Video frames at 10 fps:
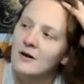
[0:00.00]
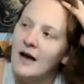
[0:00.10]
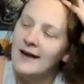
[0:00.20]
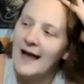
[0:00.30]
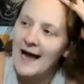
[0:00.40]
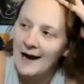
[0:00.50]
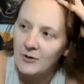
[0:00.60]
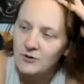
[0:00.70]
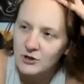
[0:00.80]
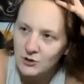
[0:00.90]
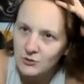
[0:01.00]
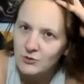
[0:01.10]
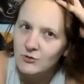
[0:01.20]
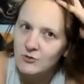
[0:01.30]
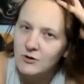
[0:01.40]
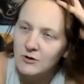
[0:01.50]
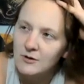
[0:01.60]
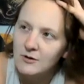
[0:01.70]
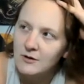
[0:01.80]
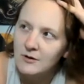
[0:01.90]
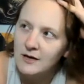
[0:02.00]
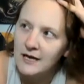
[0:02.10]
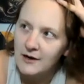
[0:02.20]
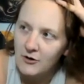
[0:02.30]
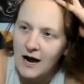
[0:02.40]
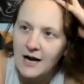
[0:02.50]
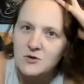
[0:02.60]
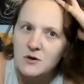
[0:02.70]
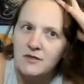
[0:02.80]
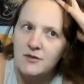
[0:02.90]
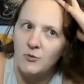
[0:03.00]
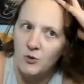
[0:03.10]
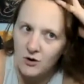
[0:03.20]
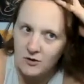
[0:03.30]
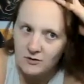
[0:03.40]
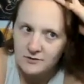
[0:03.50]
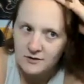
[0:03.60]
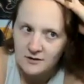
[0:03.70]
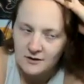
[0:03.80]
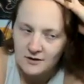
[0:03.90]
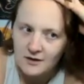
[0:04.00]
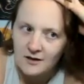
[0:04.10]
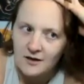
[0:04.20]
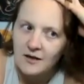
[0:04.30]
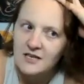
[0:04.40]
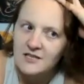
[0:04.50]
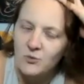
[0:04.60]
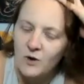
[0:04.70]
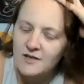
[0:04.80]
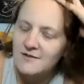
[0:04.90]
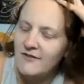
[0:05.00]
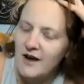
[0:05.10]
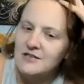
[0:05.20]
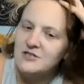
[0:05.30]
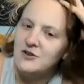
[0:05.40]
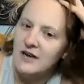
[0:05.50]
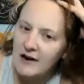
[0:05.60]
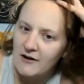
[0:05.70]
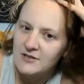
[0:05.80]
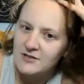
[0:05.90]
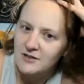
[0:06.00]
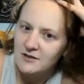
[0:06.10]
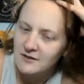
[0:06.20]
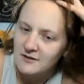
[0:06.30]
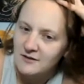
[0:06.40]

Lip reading: and how you interact with the world is what defines your character.